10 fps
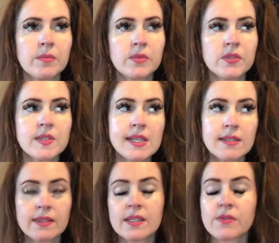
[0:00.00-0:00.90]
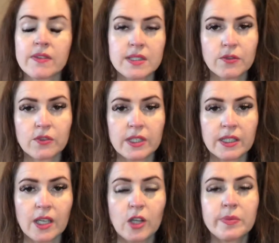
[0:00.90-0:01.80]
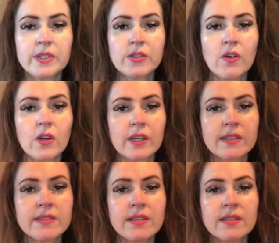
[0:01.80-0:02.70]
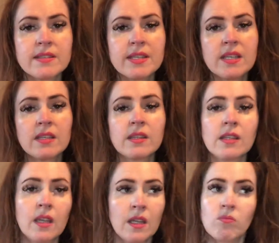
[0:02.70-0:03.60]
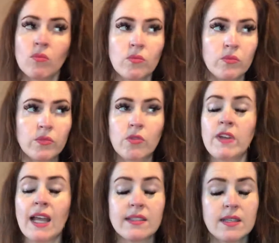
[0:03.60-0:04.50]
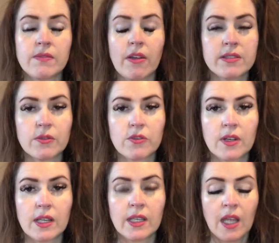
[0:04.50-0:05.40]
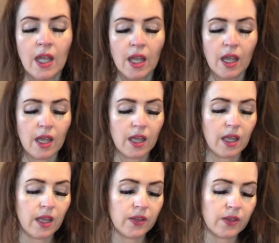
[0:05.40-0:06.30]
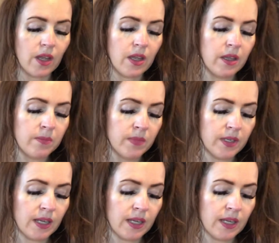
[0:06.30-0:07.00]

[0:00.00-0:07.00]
things very differently, opening your eyes and seeing the reality very differently. You